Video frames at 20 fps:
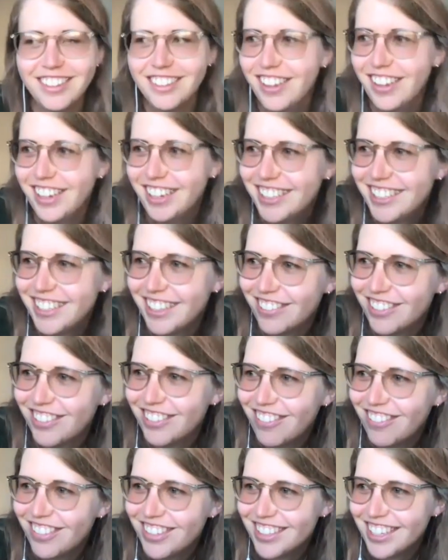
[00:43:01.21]
He still
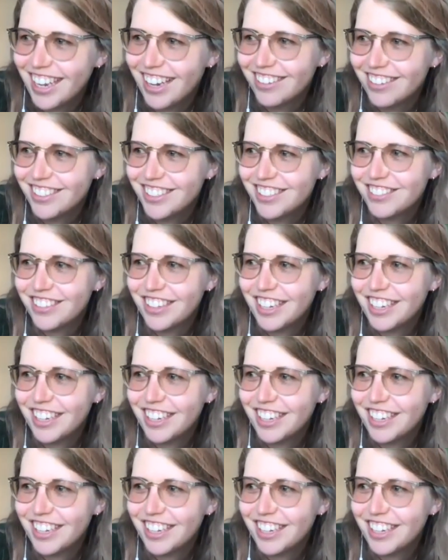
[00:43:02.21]
remembers that, which is really